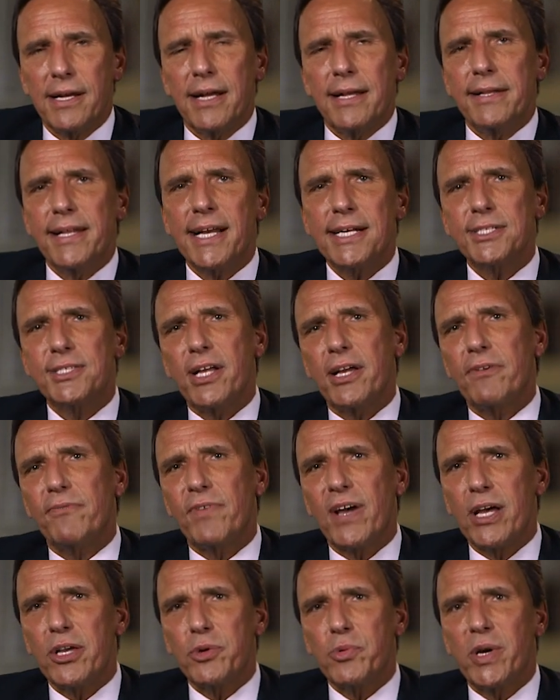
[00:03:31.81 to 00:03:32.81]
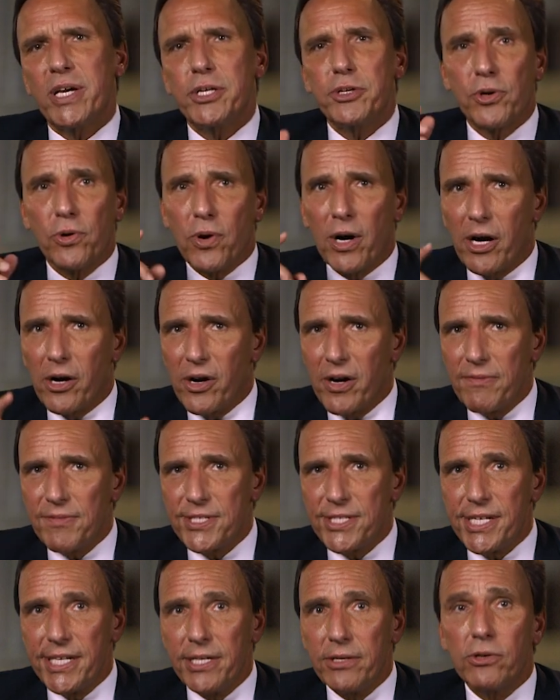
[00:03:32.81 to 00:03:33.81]
Next, they evaluate your
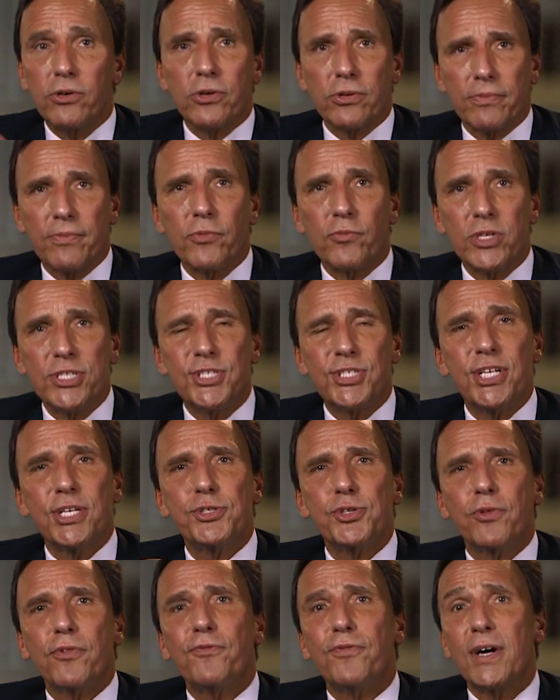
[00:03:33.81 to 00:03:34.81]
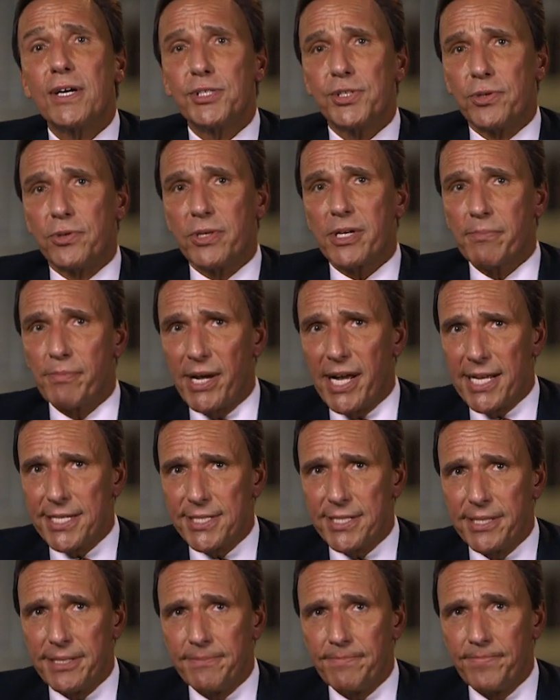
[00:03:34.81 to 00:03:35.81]
RFC, or residual functional
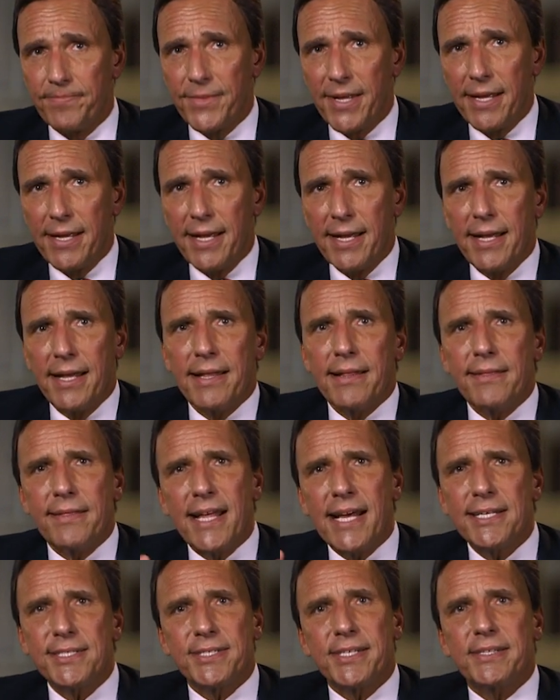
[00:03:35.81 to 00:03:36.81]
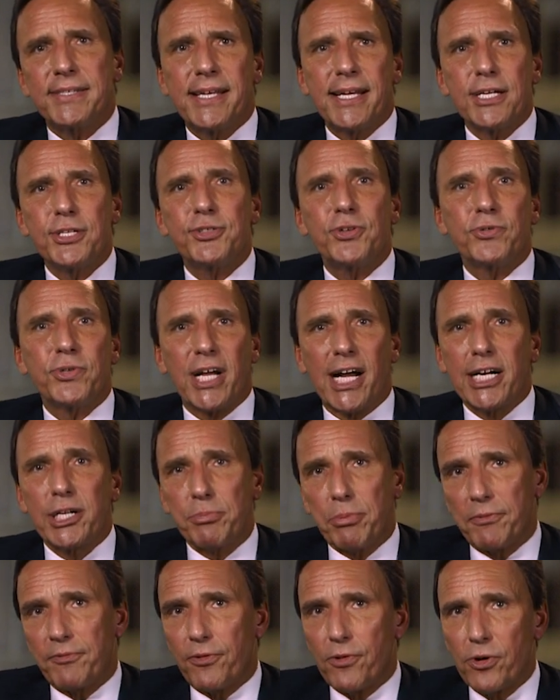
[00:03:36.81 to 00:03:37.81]
capacity. That is a test your doctor
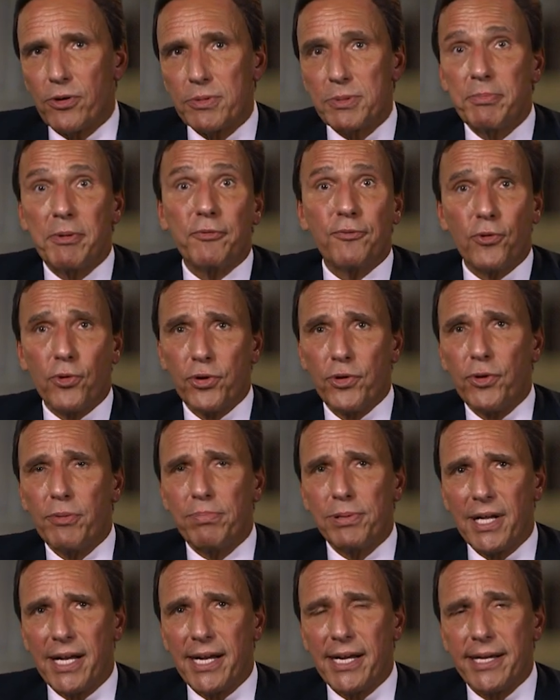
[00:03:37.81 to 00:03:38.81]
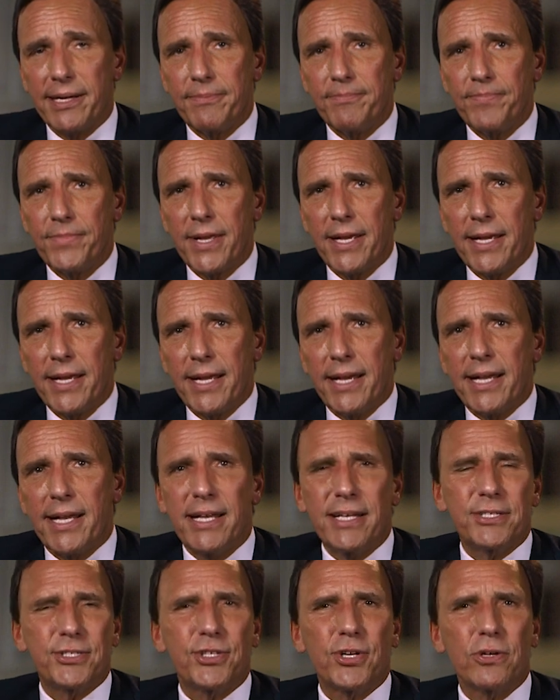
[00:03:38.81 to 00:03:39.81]
performs before you apply.
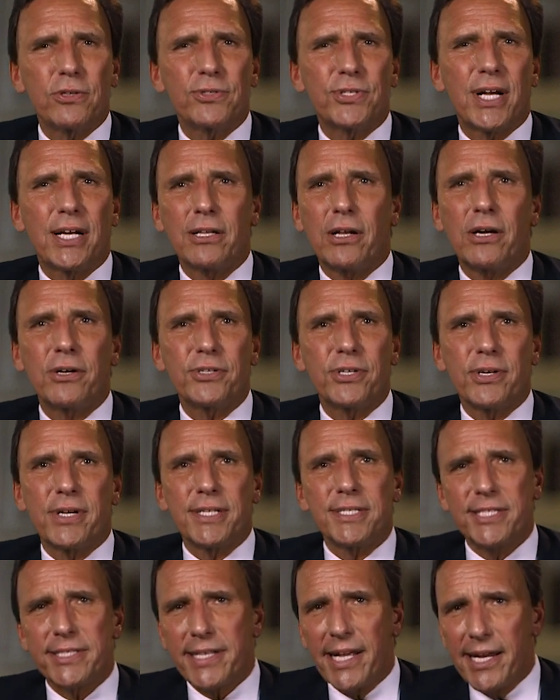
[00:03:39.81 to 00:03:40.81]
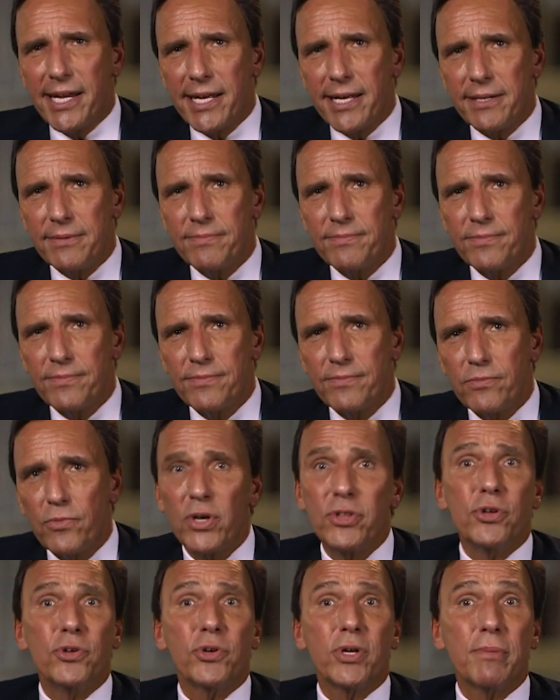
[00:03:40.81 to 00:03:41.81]
It shows how long you can stand,
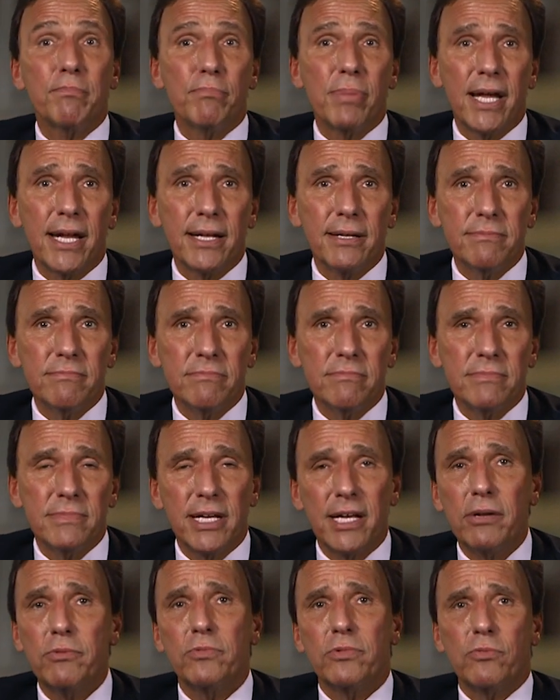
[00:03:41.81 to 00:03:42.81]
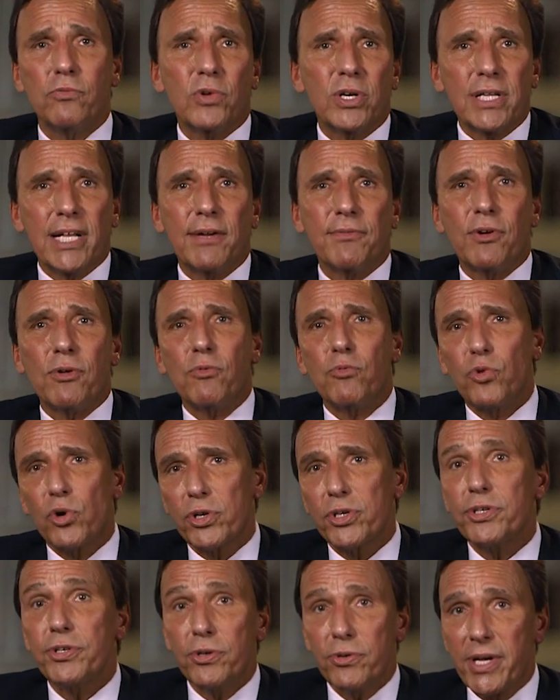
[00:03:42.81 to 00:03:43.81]
whether you can bend, and what level of
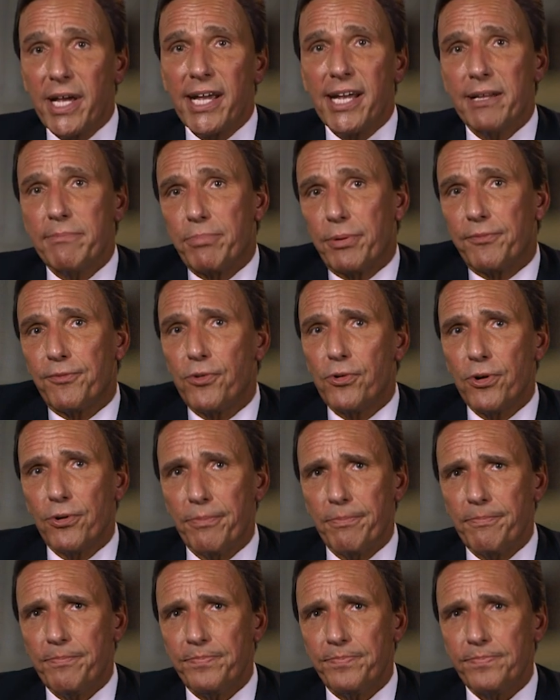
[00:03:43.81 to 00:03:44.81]
work you can perform.